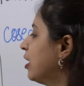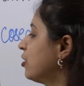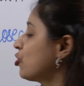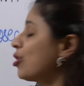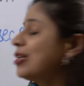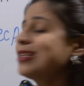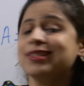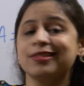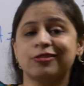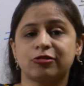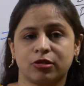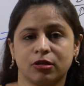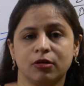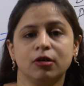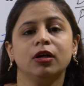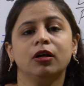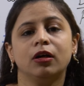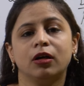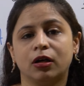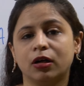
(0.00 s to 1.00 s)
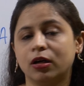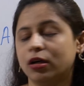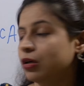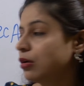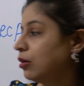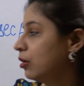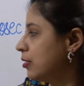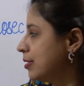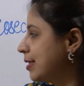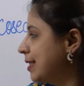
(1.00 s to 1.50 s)
we are just
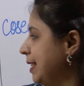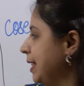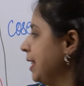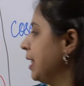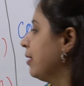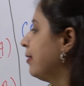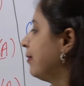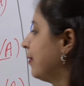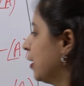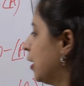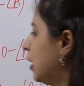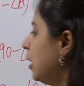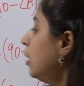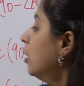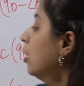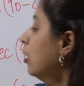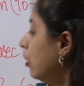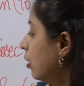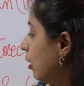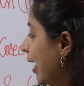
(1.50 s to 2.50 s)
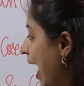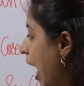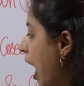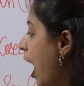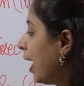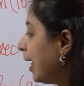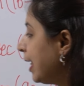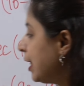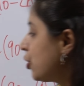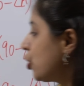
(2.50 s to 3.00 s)
seeing the
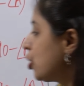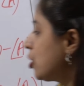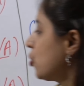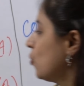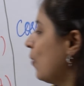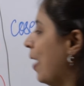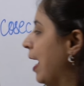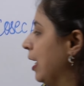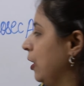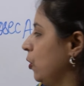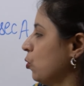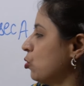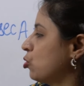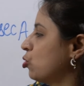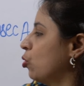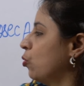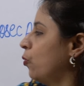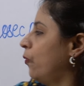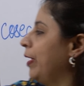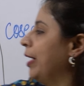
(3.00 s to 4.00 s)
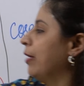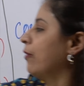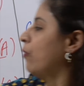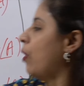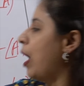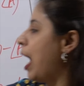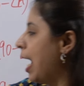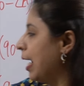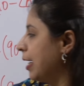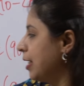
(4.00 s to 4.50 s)
RHS value. So where
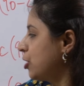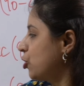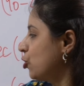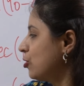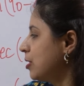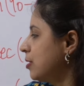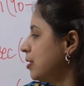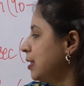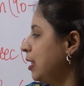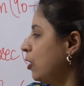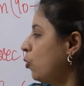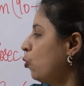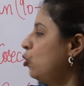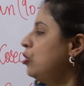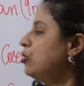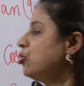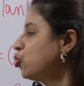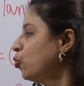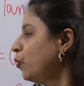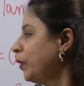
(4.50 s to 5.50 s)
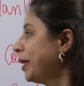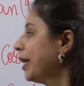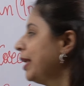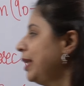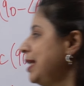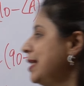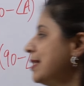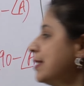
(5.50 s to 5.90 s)
RHS is equal, so we can